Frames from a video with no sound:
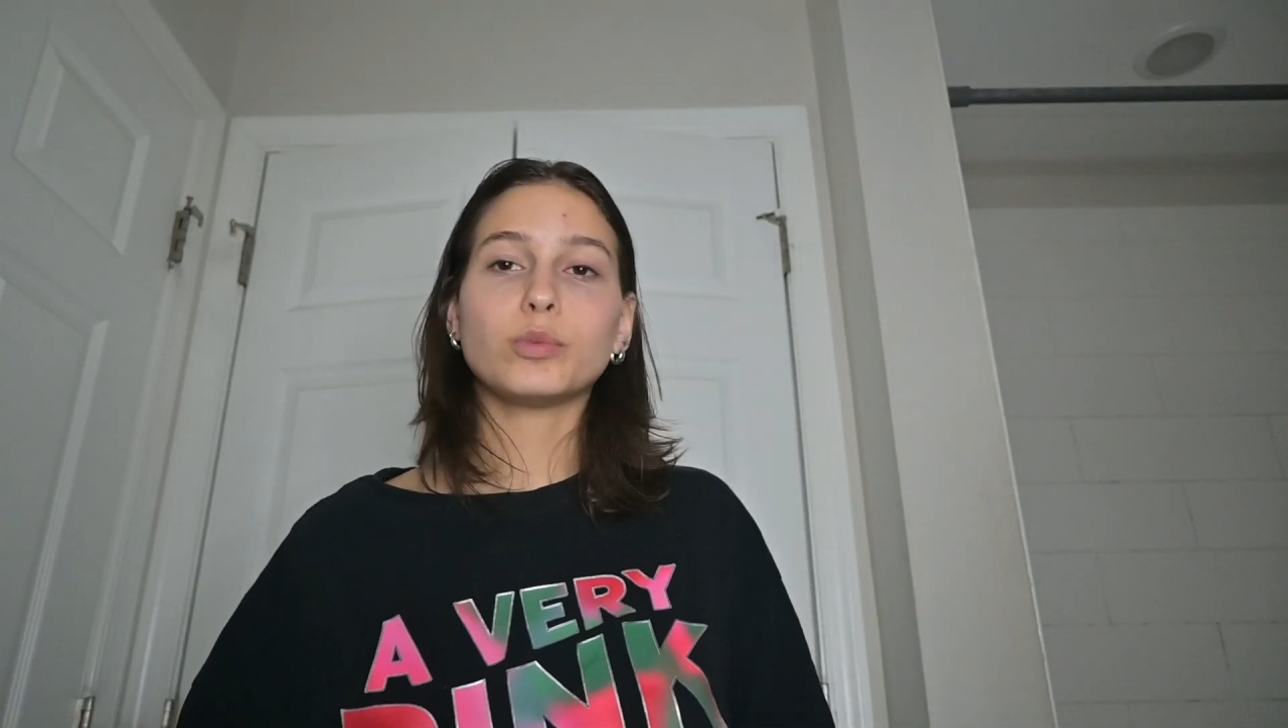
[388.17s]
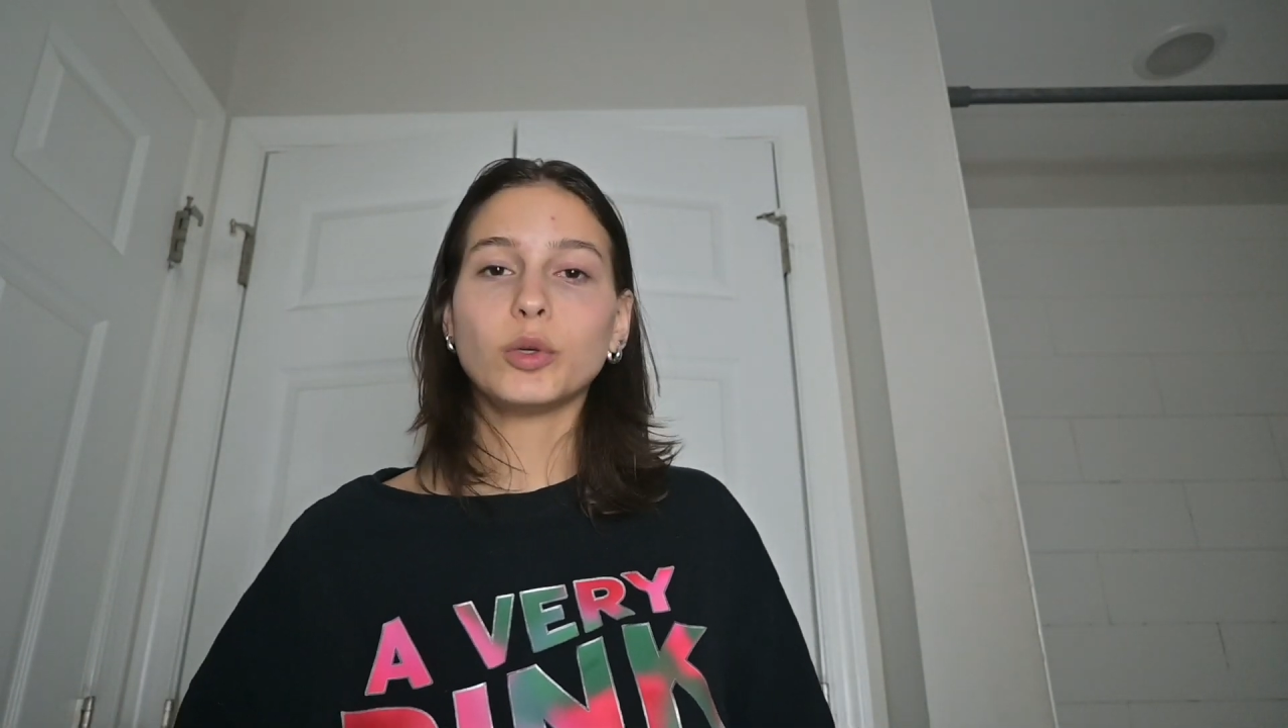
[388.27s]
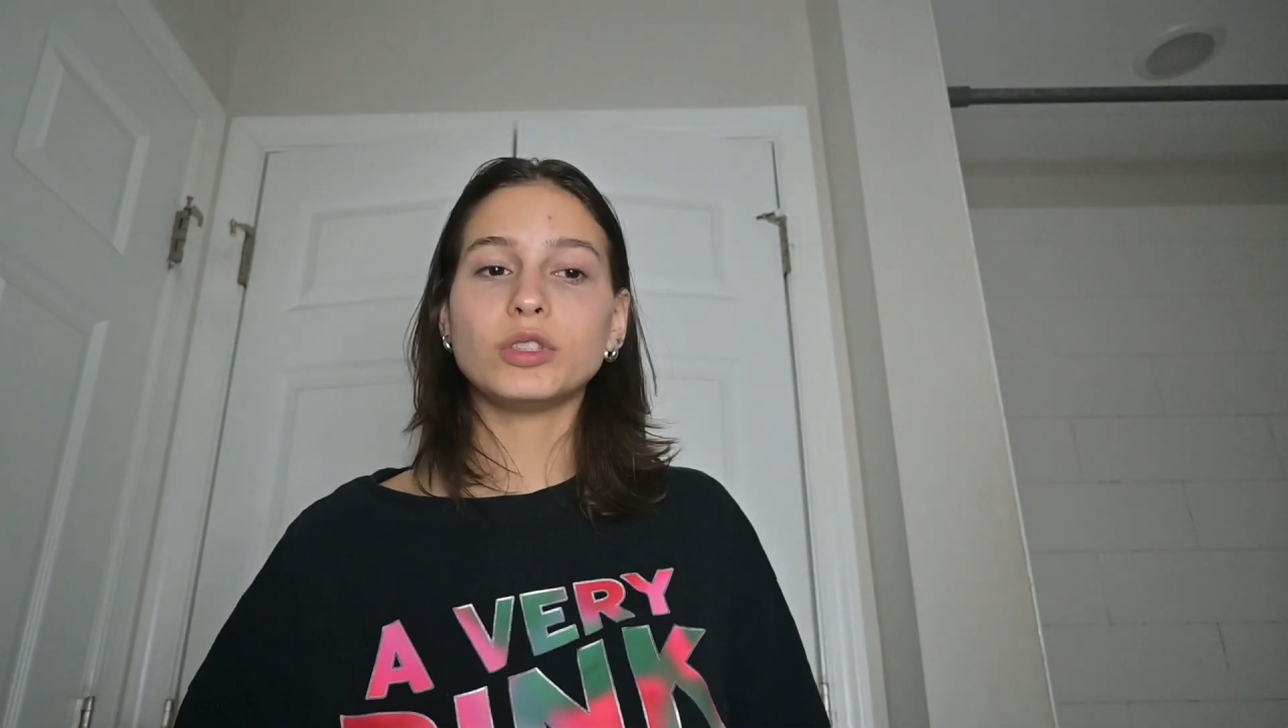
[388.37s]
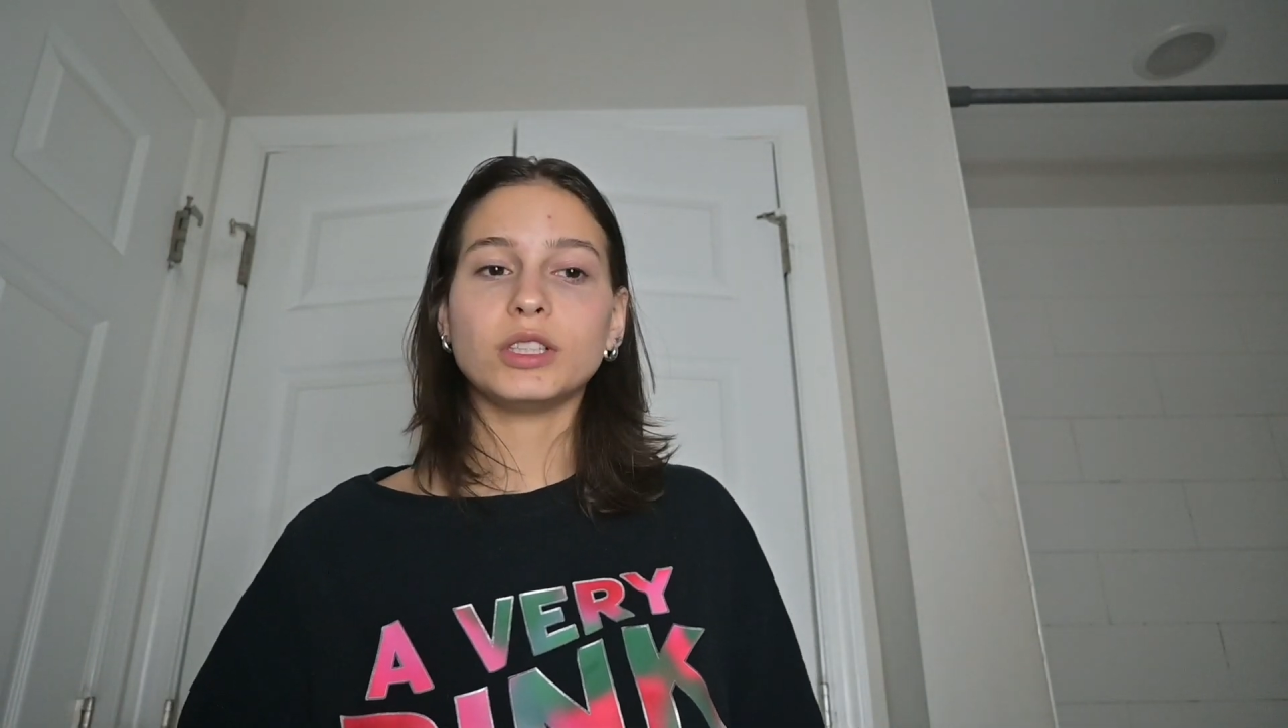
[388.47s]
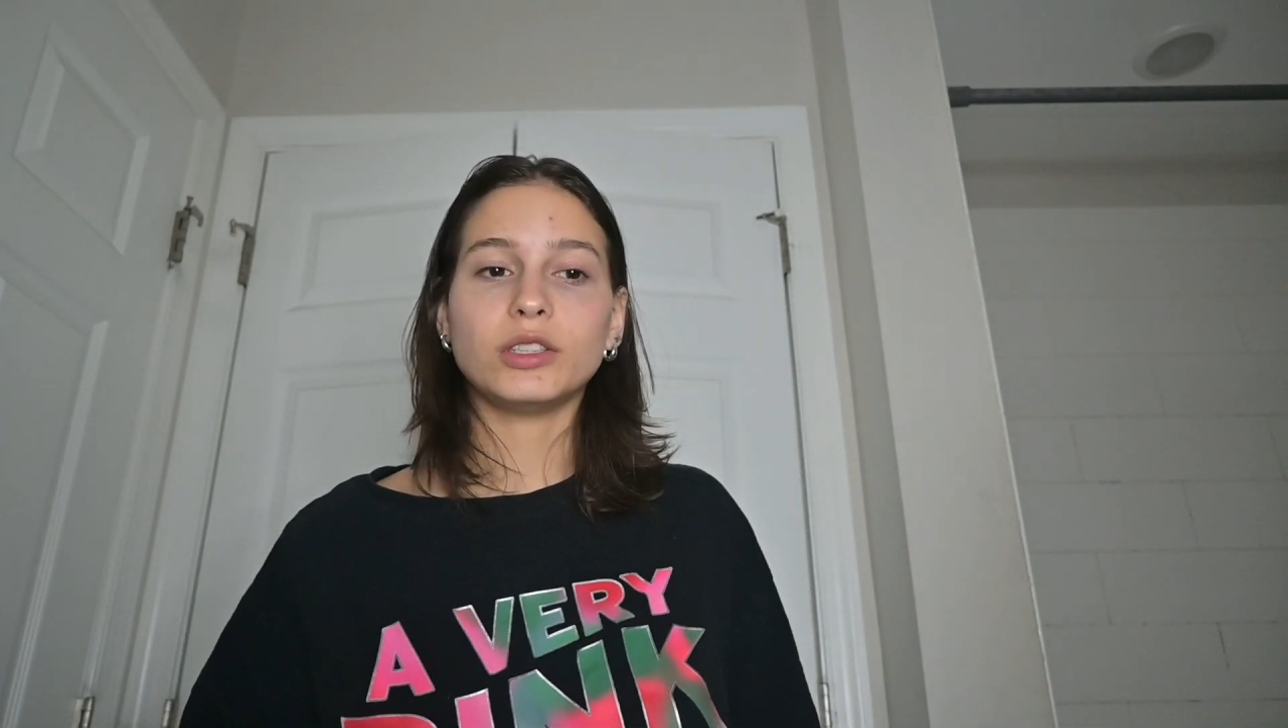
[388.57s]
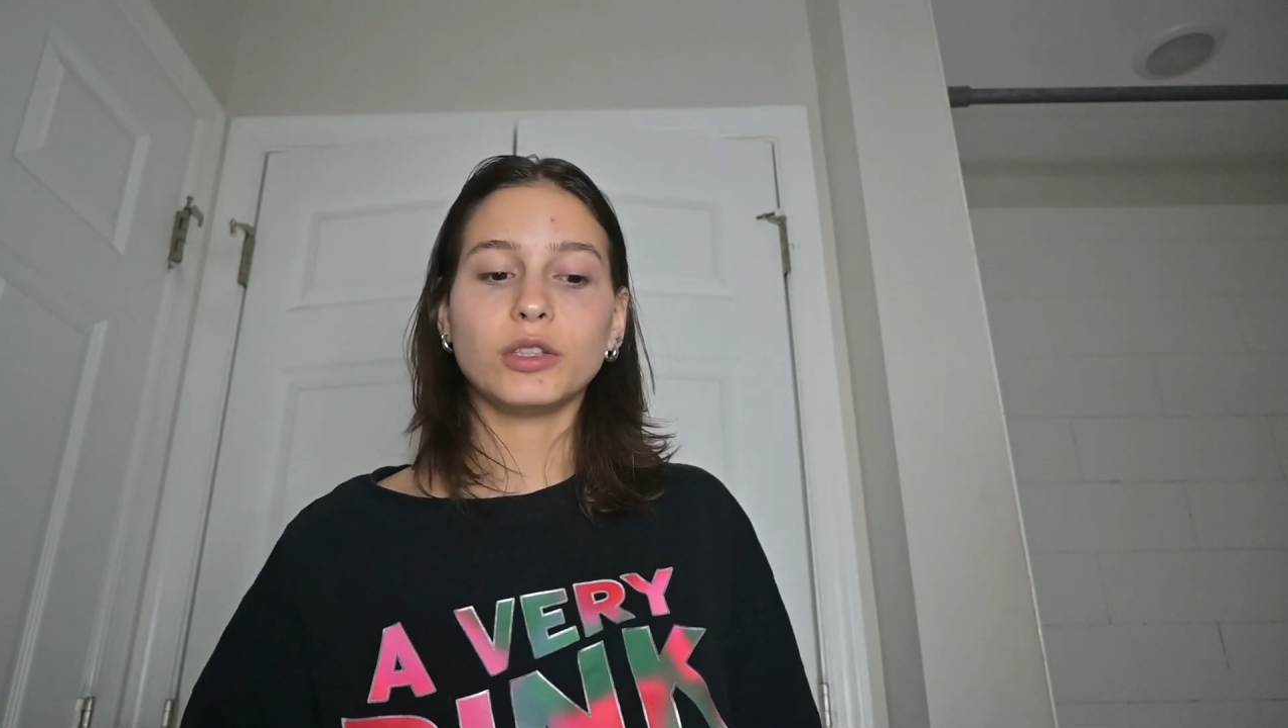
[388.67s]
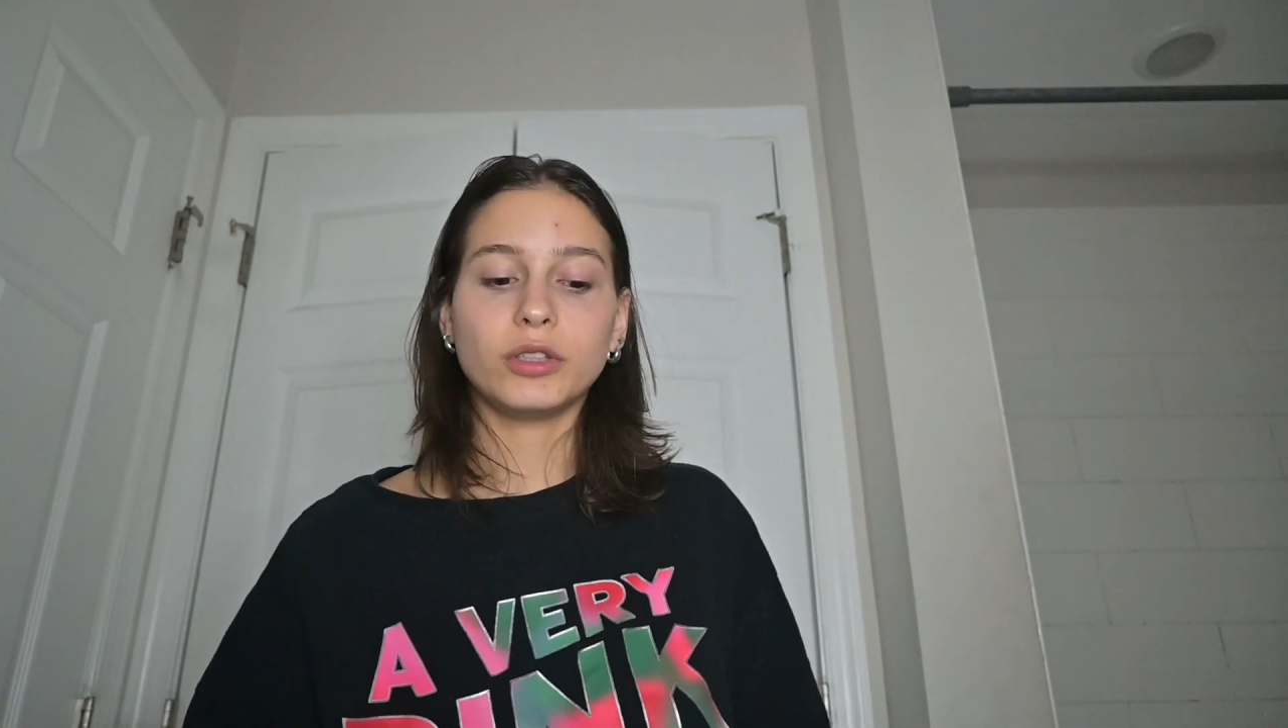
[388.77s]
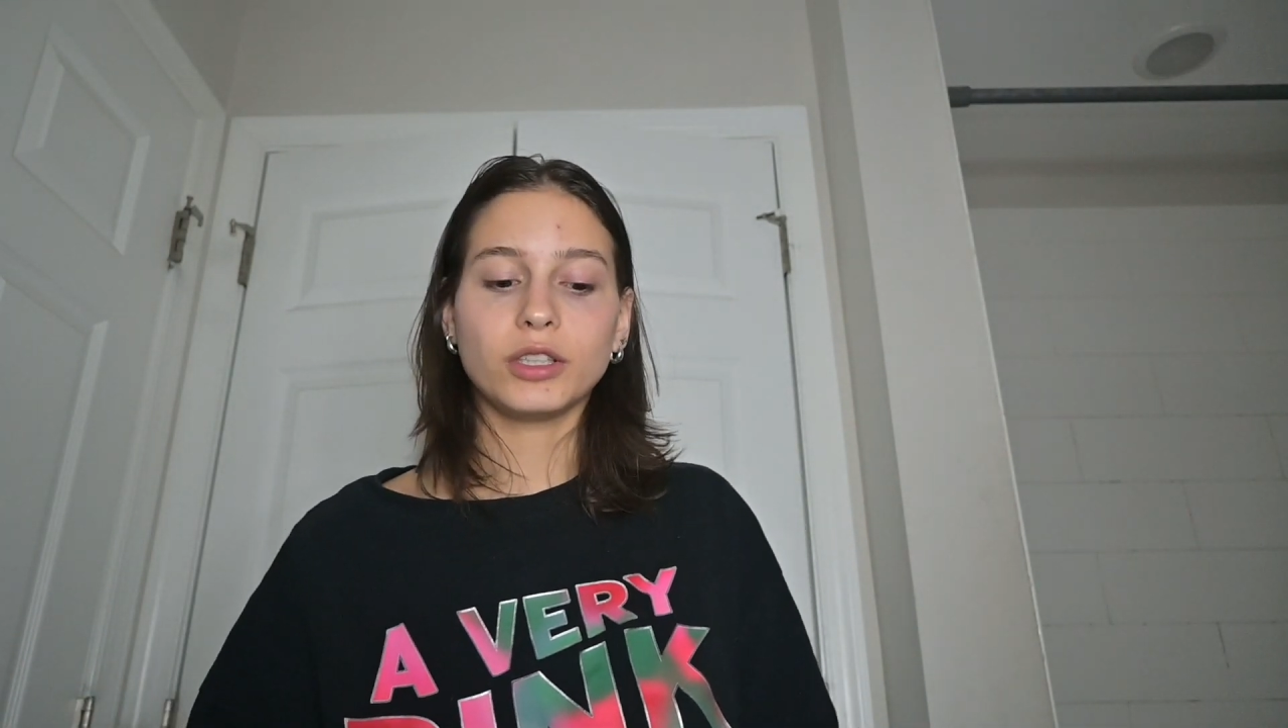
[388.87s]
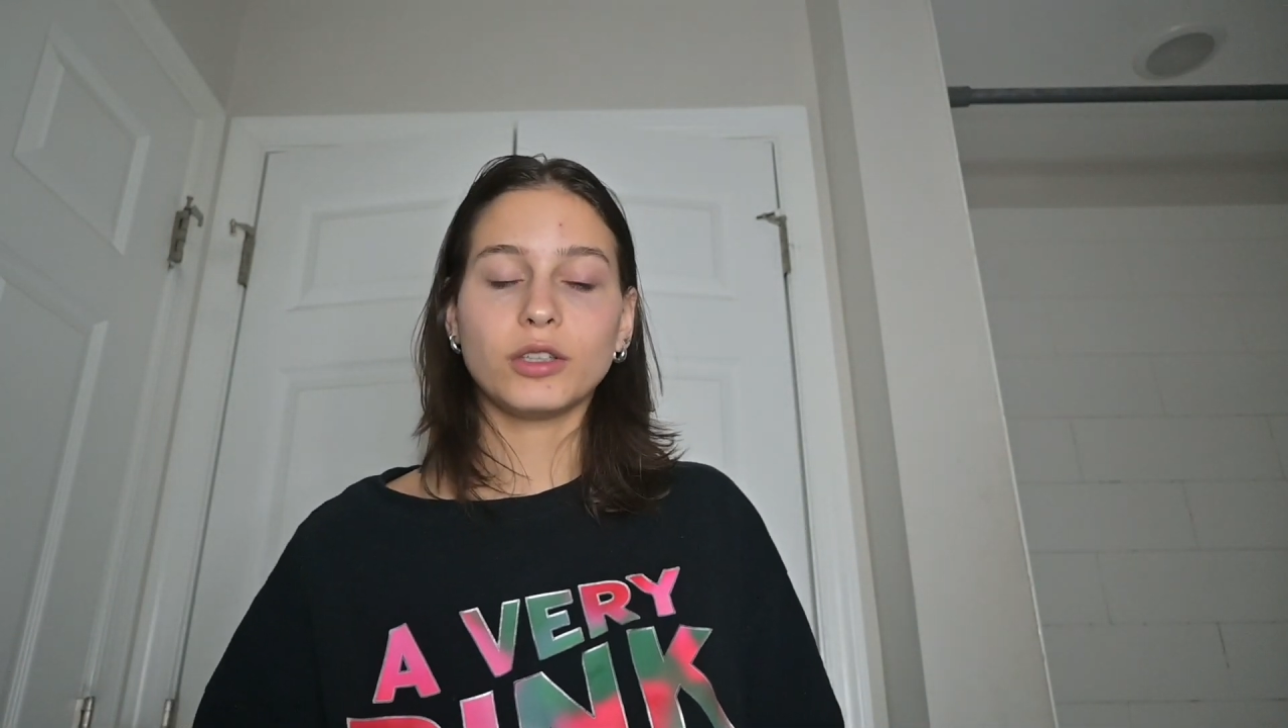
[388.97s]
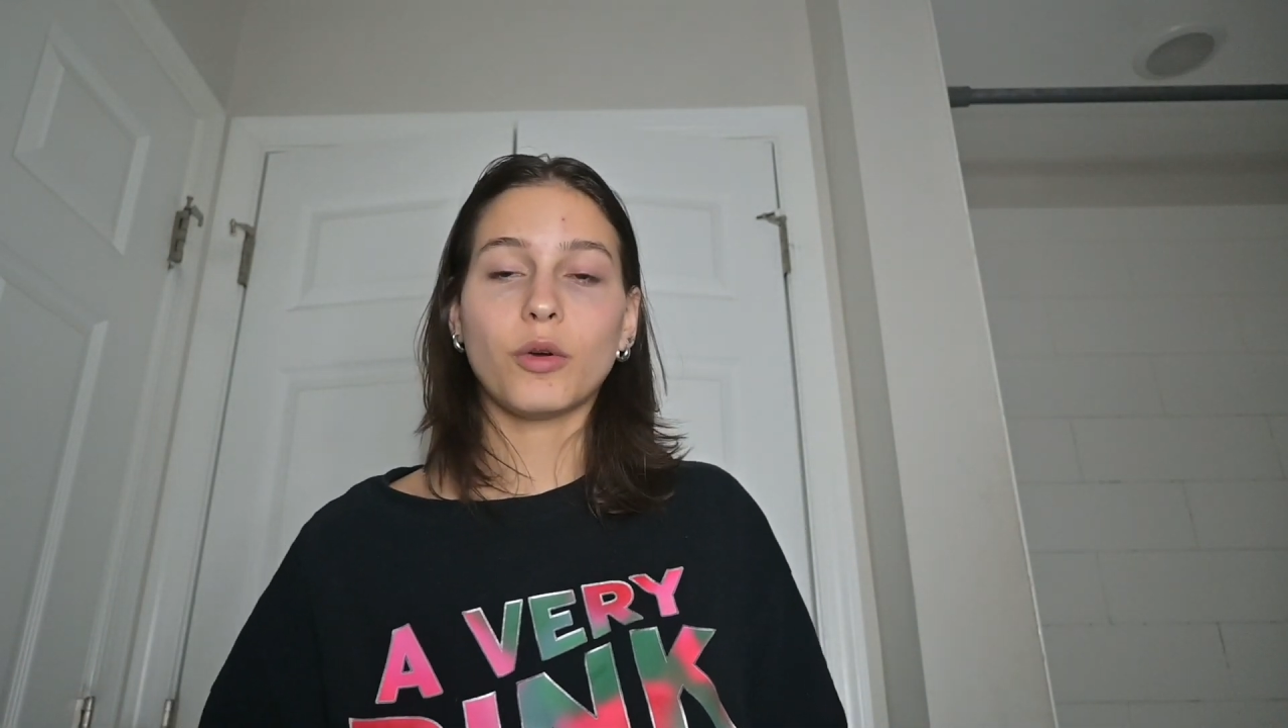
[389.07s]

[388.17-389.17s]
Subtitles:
protein yogurt,